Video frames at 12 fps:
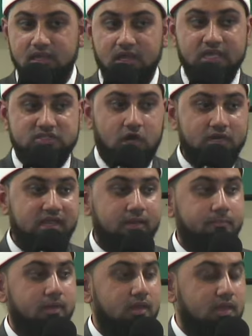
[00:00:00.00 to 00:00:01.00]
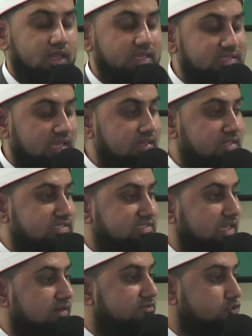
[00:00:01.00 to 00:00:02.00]
It's on him. He's in this
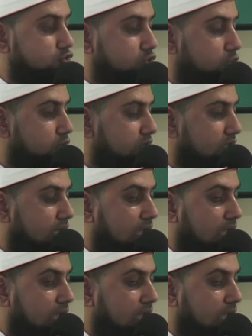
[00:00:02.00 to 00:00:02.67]
state of sujood,